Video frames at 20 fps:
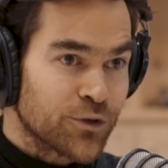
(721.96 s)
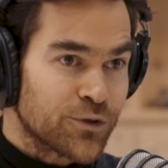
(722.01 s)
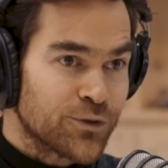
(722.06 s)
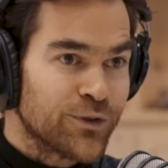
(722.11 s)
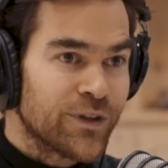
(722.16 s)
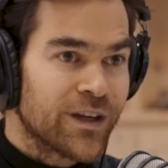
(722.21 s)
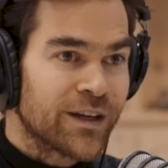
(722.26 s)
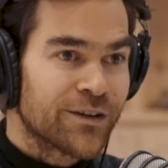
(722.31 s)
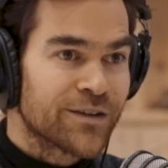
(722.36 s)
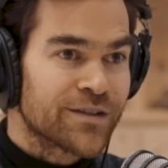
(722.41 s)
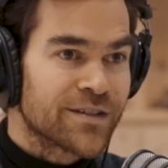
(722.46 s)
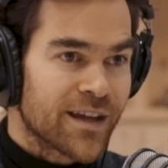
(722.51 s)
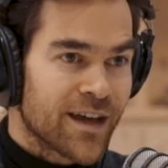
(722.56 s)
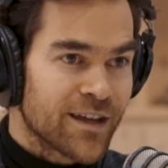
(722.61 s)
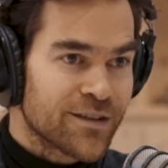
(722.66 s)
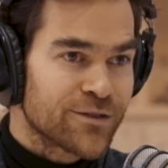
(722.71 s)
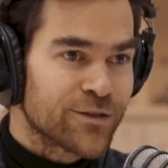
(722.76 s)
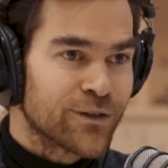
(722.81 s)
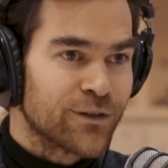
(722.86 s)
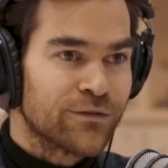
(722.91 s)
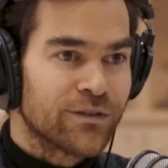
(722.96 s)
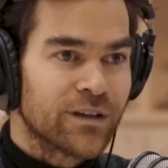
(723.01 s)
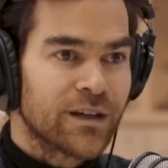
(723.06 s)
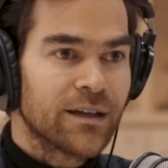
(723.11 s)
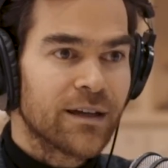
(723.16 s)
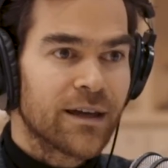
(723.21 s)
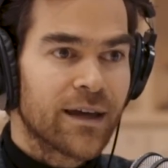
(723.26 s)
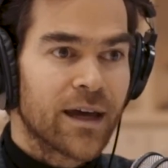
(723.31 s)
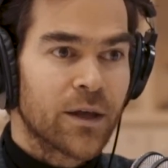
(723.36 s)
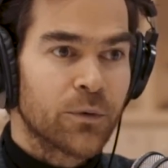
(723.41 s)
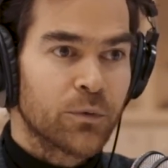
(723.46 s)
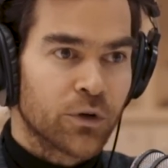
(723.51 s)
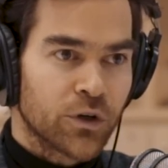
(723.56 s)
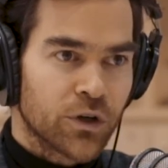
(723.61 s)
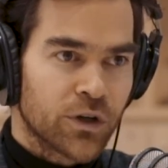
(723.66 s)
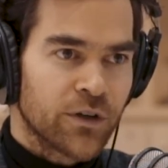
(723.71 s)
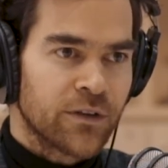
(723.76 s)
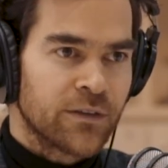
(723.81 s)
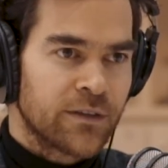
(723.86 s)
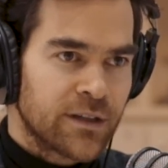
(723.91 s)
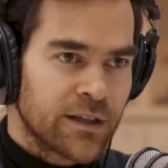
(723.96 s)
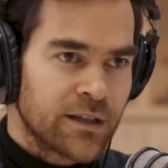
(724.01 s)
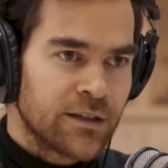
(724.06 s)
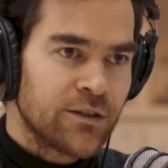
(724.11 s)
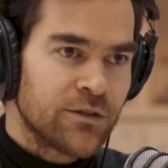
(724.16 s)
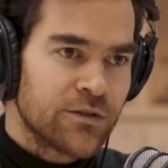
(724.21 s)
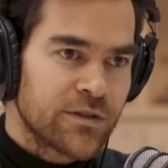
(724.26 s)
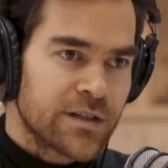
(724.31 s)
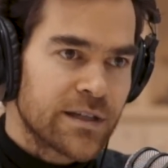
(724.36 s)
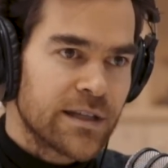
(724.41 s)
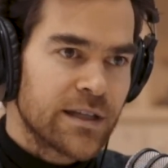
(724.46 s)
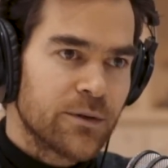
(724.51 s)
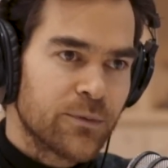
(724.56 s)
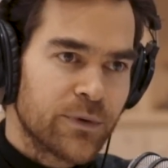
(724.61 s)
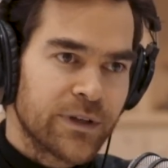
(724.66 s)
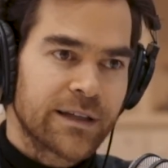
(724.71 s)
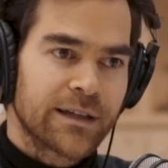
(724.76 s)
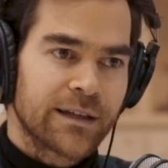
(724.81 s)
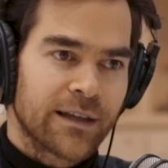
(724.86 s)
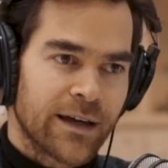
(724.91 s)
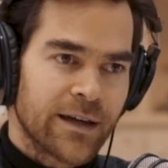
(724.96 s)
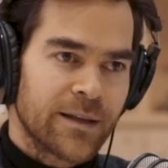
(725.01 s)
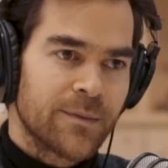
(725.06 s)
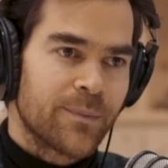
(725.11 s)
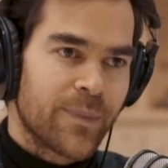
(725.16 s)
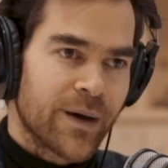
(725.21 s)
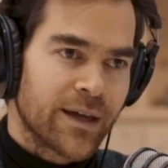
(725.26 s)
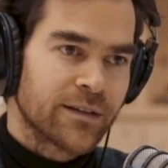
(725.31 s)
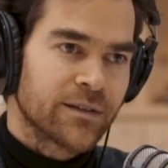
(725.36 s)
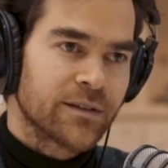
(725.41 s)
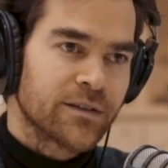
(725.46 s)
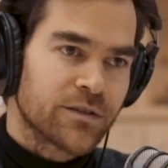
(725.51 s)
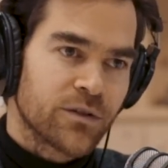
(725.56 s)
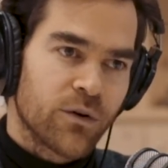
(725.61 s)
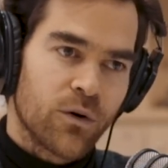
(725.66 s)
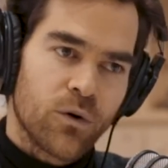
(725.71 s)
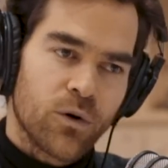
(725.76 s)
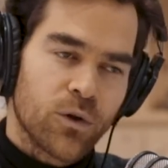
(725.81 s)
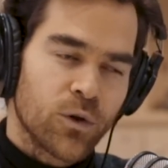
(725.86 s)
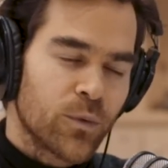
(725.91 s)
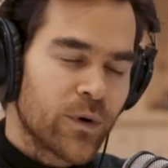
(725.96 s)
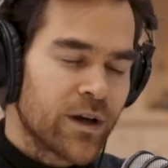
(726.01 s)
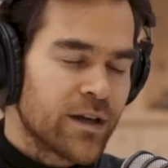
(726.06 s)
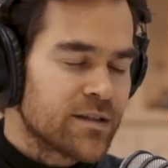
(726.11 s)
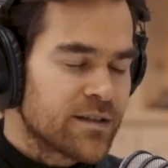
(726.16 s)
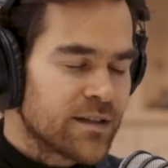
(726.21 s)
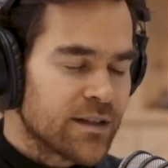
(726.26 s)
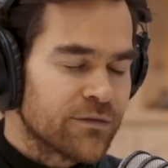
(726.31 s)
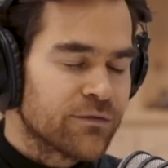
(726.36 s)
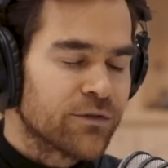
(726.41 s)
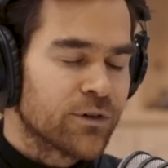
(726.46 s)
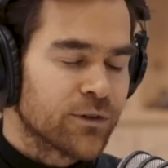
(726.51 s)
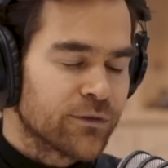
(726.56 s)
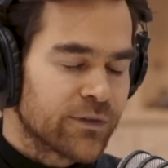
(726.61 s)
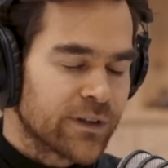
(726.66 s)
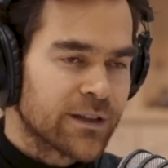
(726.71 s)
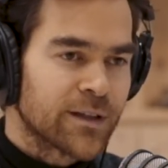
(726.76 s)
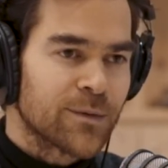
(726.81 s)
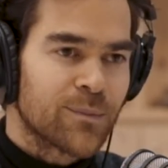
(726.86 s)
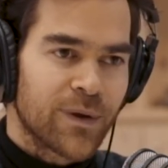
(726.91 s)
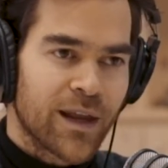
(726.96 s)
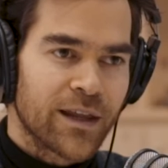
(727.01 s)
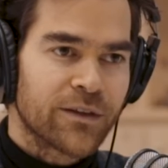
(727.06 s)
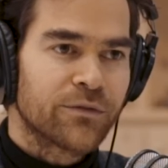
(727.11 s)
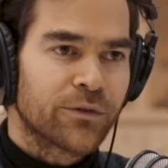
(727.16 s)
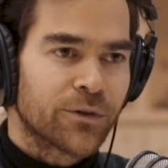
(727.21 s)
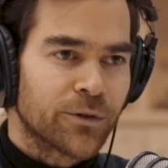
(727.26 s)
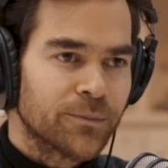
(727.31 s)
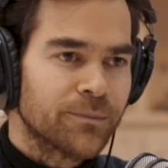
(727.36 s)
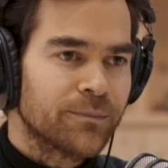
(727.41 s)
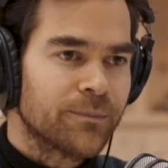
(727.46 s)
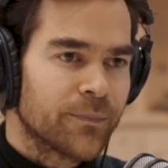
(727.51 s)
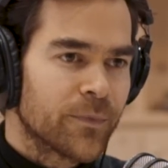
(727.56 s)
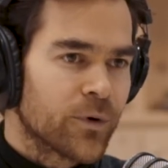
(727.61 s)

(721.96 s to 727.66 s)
2 years at Solvay. And we're continuously with client panels, always evolving the platform.